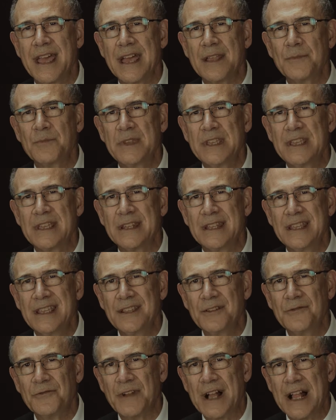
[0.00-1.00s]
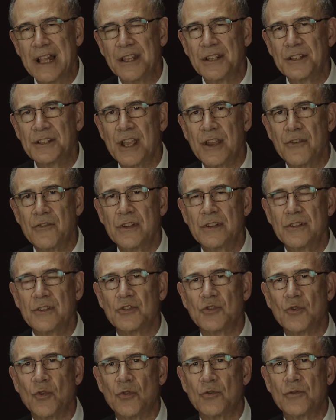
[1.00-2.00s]
can be an involuntary
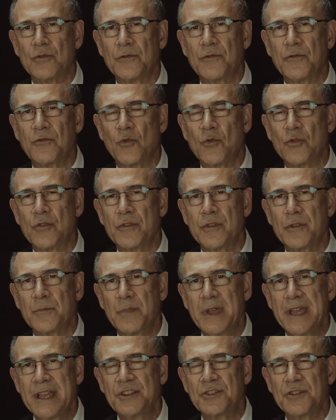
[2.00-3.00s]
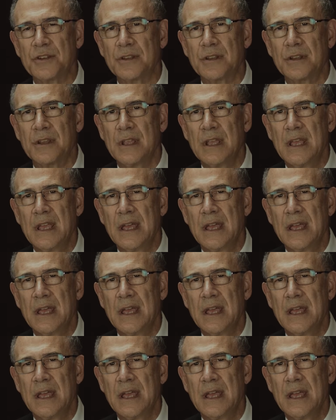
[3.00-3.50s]
disorder for the patient